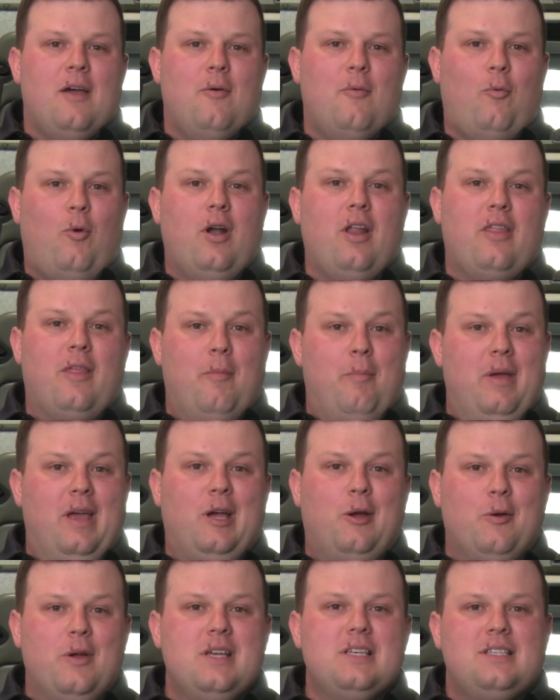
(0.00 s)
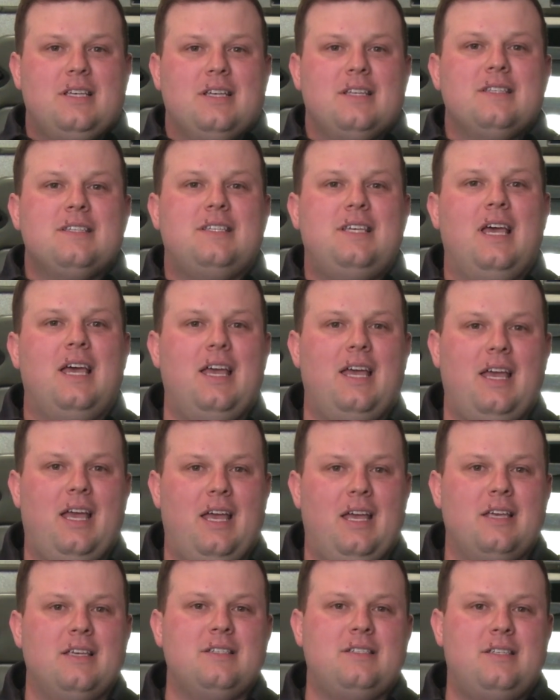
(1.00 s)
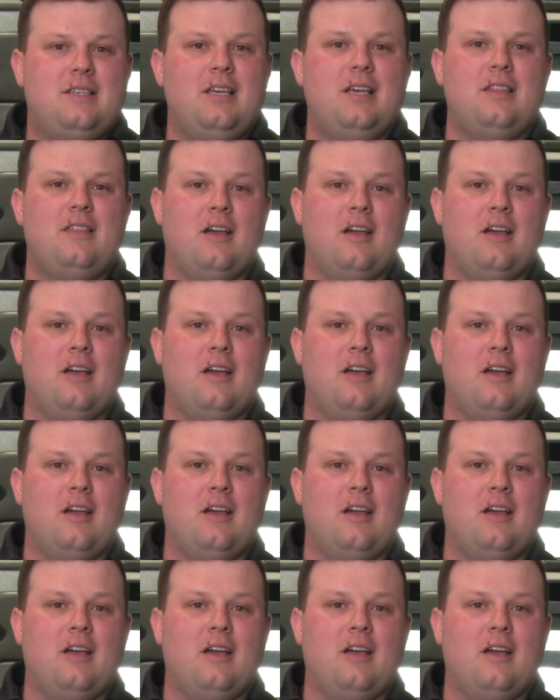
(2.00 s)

One of the big reasons is